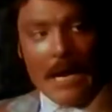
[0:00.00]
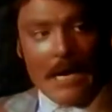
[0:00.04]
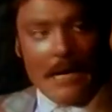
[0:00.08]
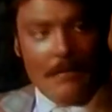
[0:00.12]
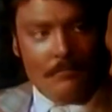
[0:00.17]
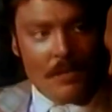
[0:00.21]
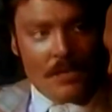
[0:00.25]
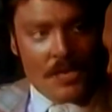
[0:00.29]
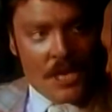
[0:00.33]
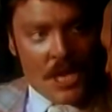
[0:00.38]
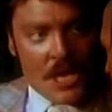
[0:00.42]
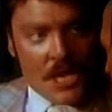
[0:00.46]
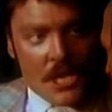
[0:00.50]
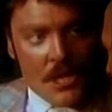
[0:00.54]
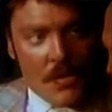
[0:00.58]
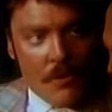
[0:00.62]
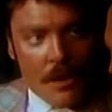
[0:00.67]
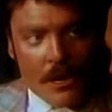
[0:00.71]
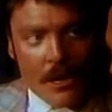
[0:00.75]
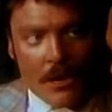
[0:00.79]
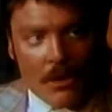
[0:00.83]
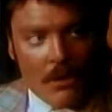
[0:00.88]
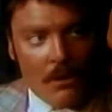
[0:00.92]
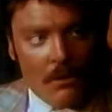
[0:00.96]
I come to
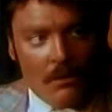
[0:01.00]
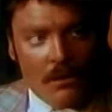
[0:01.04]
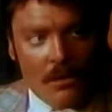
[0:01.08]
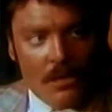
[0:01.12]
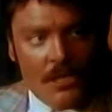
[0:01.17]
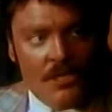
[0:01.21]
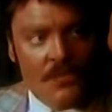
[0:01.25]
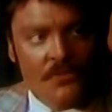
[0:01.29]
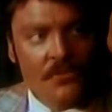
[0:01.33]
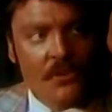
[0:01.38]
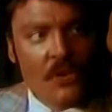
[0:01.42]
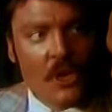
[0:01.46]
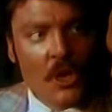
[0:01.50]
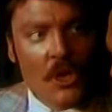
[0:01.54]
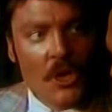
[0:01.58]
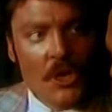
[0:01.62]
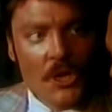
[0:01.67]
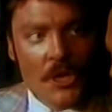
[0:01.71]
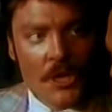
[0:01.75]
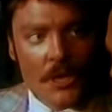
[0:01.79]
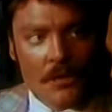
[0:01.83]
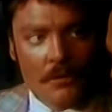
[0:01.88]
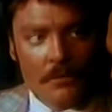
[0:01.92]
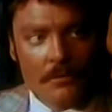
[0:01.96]
take you out of all this for
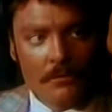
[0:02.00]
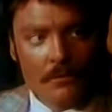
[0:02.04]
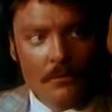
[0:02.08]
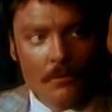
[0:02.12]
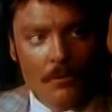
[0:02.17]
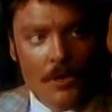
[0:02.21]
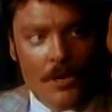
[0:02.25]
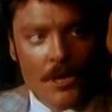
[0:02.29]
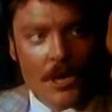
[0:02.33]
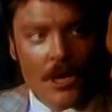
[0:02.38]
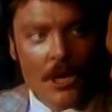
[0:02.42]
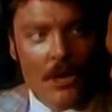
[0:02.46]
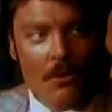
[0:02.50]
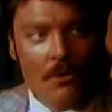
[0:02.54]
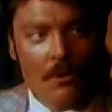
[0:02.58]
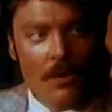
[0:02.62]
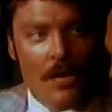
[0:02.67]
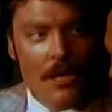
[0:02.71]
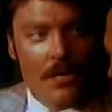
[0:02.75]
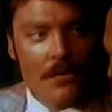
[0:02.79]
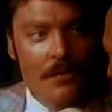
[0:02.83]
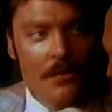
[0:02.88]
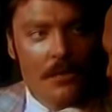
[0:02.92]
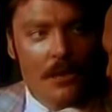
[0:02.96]
good. We are
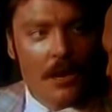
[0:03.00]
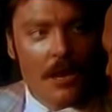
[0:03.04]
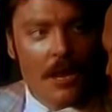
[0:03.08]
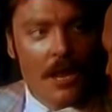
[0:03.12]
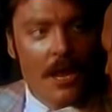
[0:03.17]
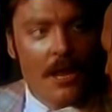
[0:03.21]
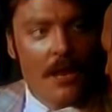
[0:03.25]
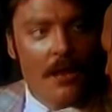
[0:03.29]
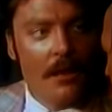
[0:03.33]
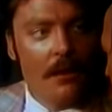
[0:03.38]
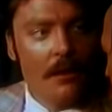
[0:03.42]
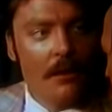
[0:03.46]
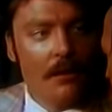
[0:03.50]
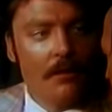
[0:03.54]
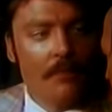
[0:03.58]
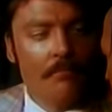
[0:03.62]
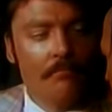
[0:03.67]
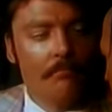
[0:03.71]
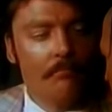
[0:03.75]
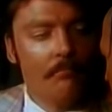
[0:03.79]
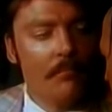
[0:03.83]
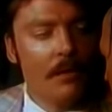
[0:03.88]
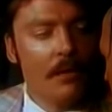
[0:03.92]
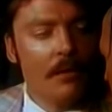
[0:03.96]
going into the land
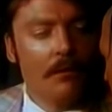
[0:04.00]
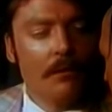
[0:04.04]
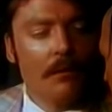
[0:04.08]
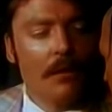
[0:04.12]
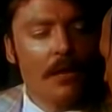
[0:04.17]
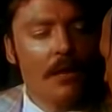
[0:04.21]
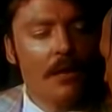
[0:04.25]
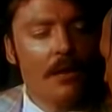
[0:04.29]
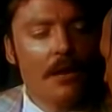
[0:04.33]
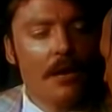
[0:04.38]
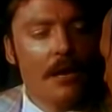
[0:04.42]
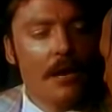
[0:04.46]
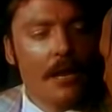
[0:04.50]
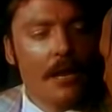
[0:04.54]
of milk and